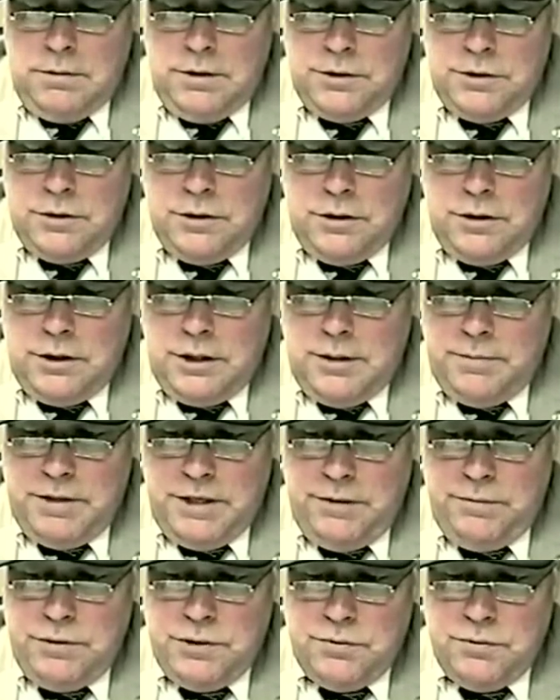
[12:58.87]
it took, I
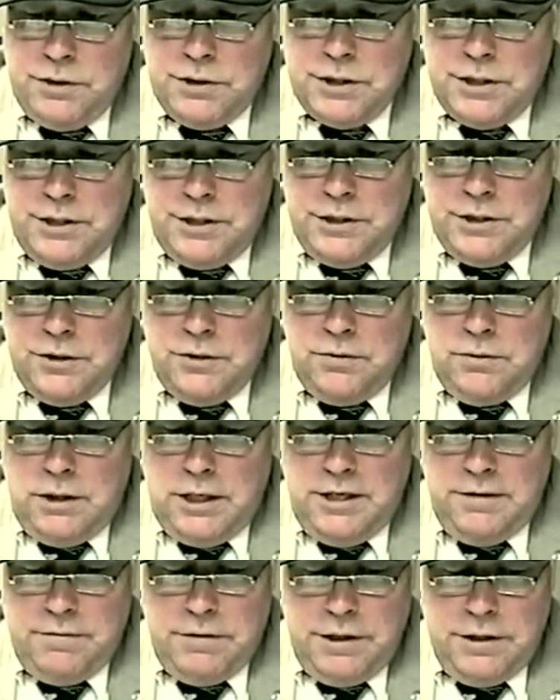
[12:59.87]
mean, he was risking his own
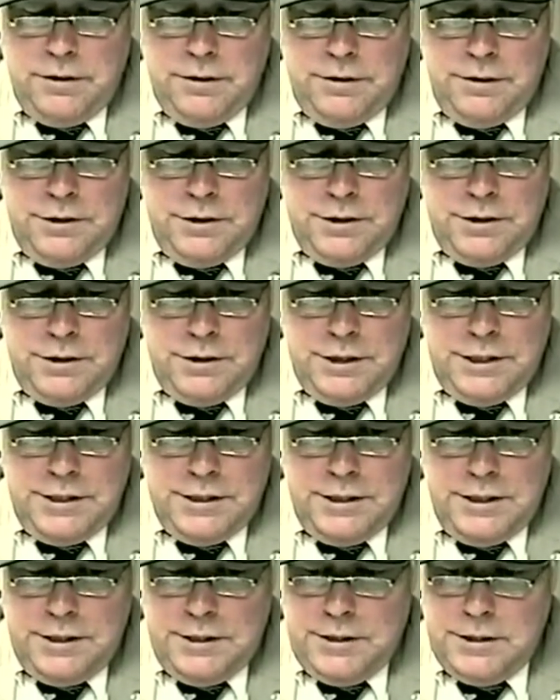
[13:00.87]
life. They could have just as
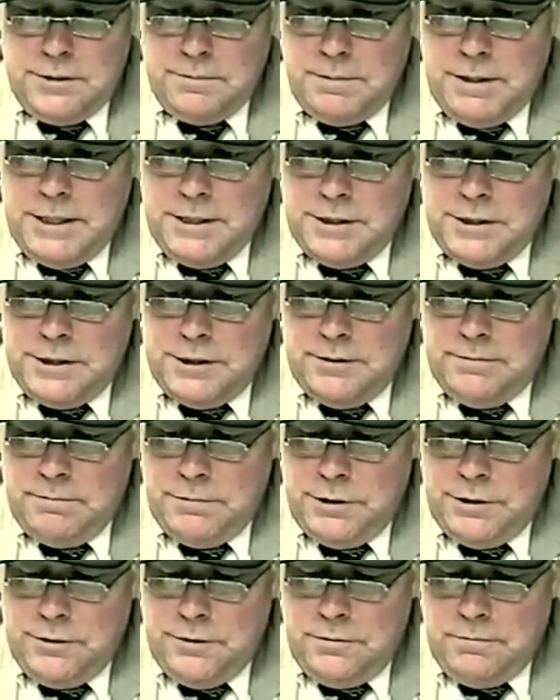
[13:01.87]
easily dispatched him,
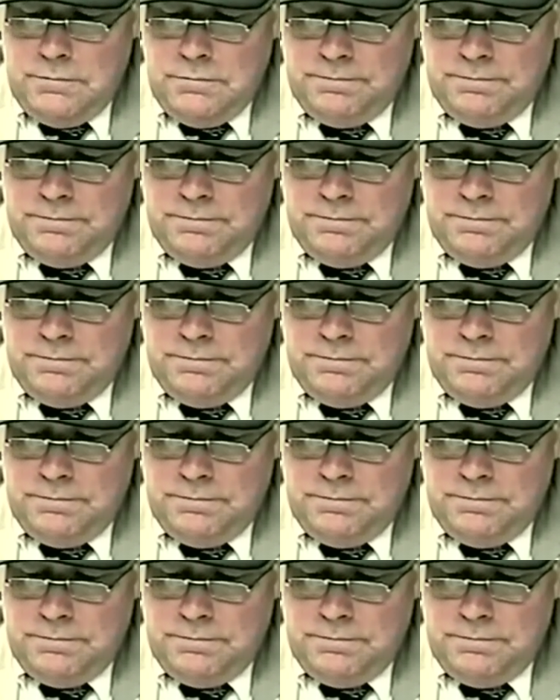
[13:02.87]
too.